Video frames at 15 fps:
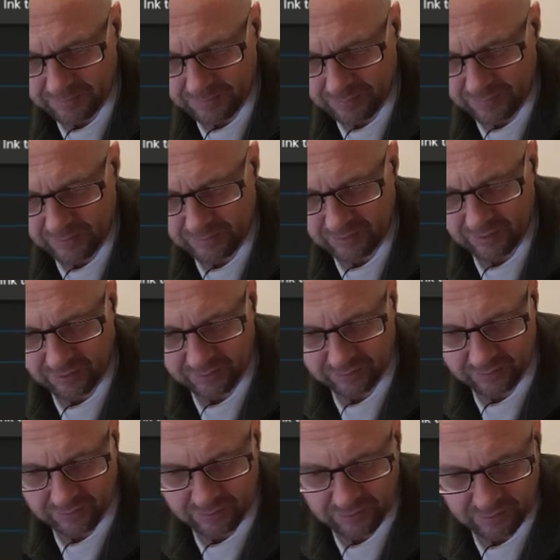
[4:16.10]

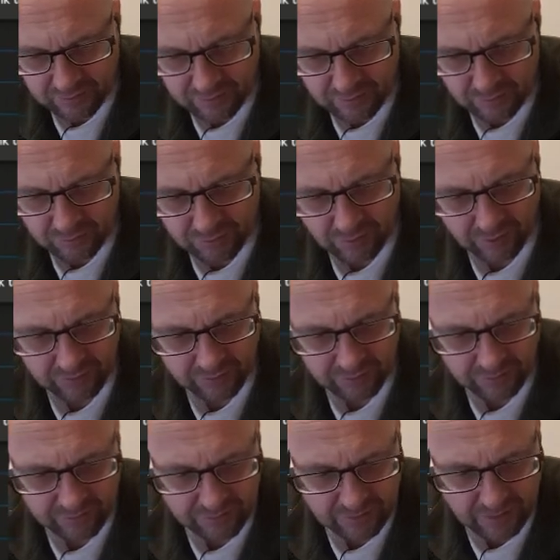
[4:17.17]
protons,
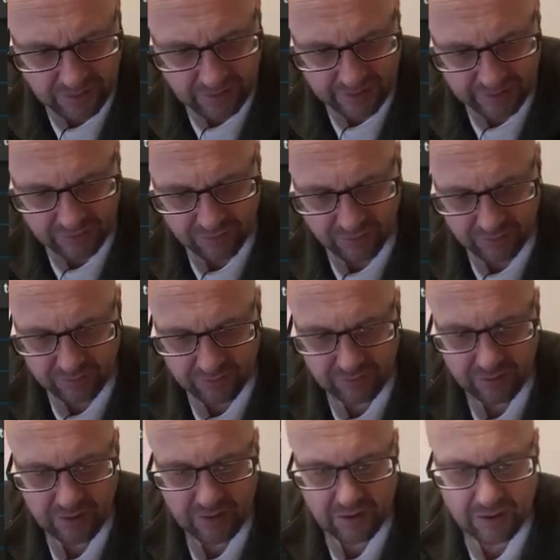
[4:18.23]
neutrons, electrons.
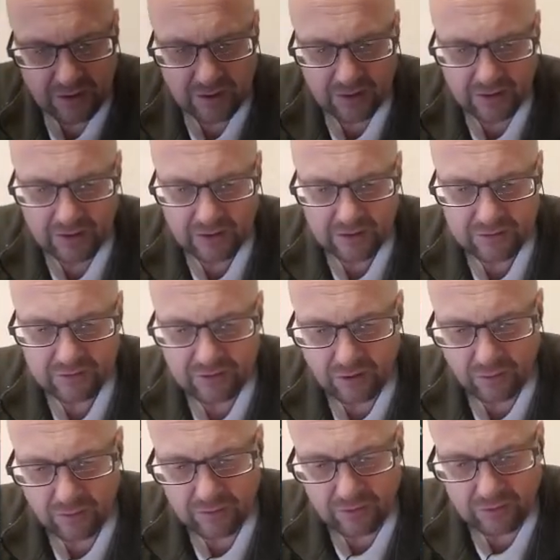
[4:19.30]
So
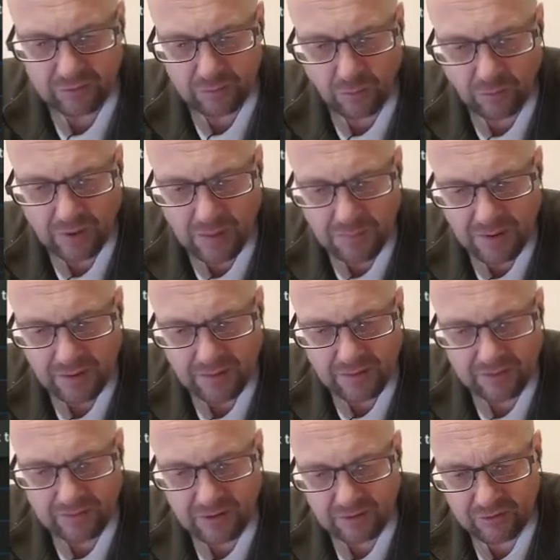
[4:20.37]
the small number
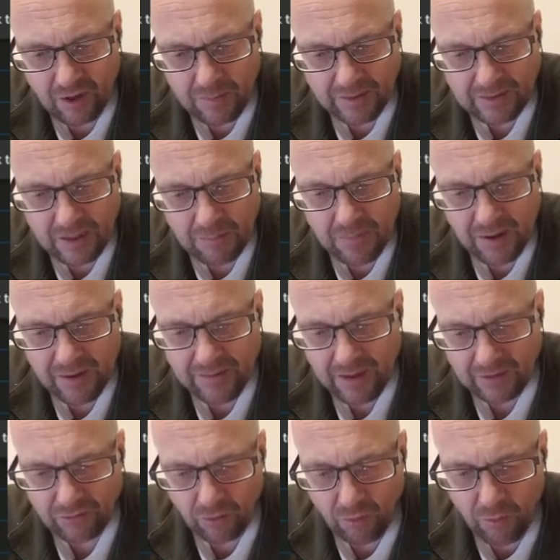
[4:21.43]
is the atomic number, and
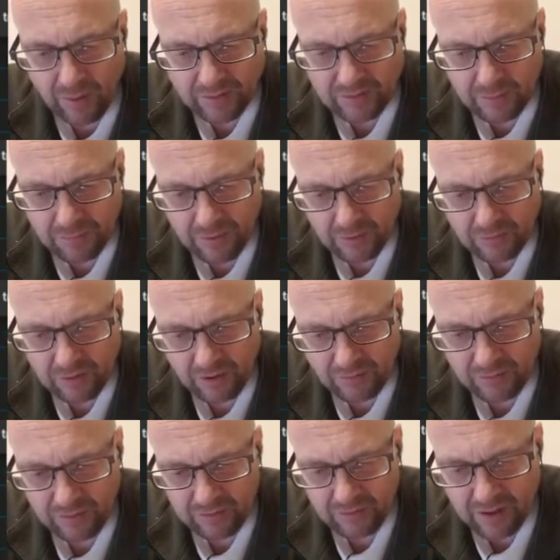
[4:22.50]
that's always the
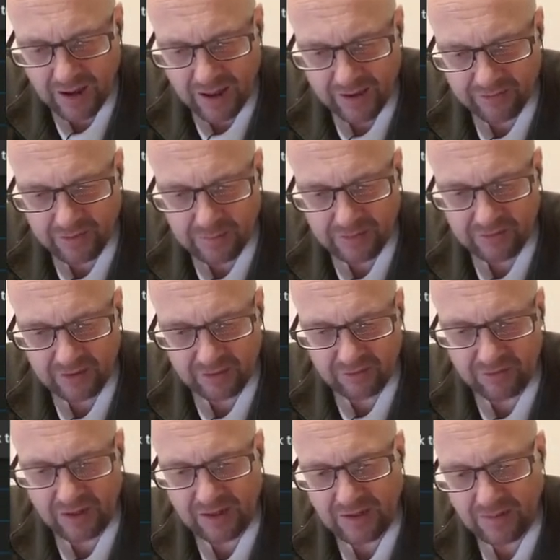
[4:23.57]
protons, so that has to be
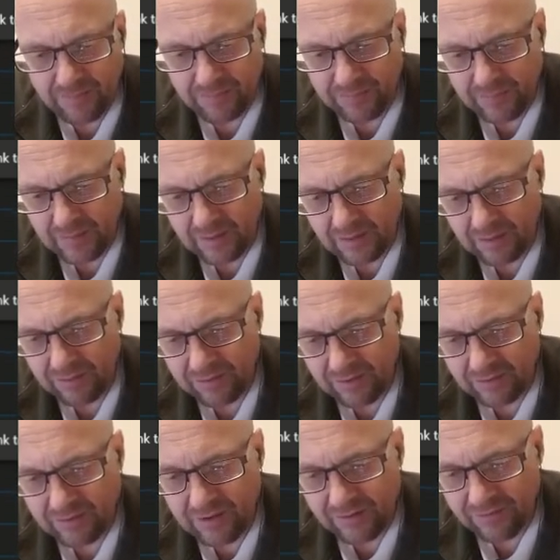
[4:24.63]
16. The
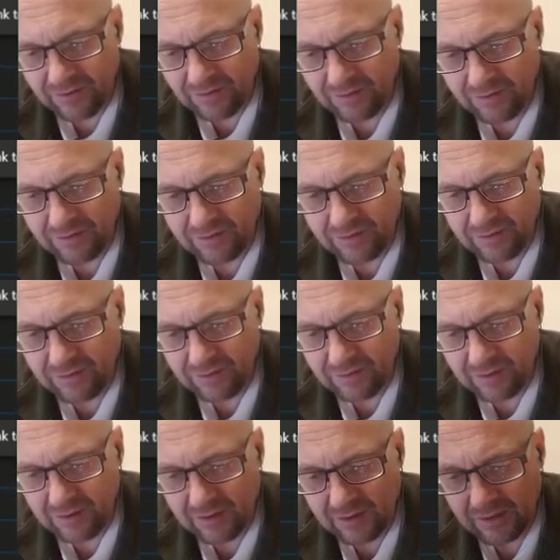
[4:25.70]
difference
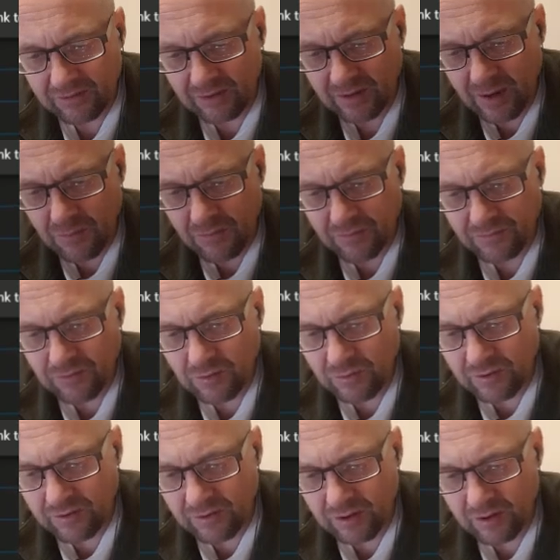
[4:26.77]
is the number of
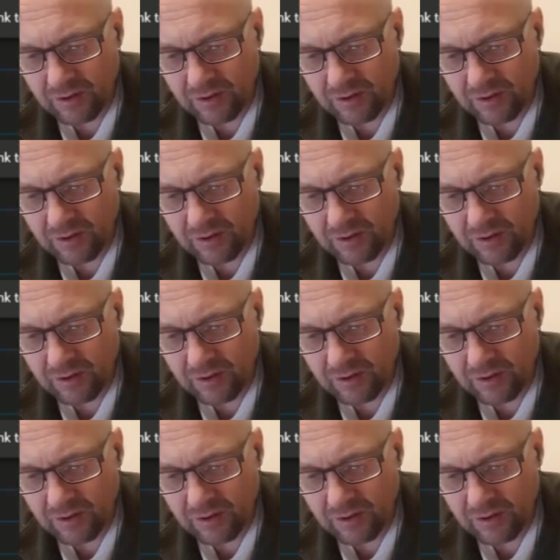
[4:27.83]
neutrons